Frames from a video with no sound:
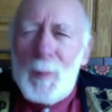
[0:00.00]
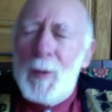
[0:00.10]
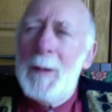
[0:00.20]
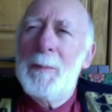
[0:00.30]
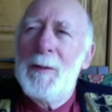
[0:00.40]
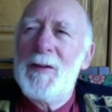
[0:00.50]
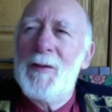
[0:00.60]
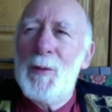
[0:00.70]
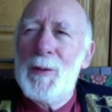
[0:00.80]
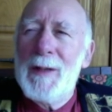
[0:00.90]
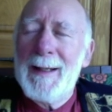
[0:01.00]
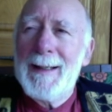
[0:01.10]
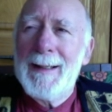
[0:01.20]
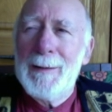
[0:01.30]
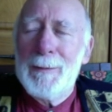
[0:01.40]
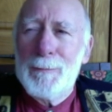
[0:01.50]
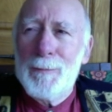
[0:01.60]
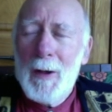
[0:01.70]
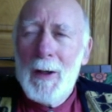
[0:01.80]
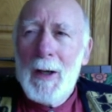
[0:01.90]
of what I pursue, that kind of,
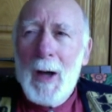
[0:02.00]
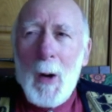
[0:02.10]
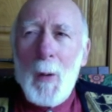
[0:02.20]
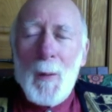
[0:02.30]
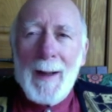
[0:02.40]
I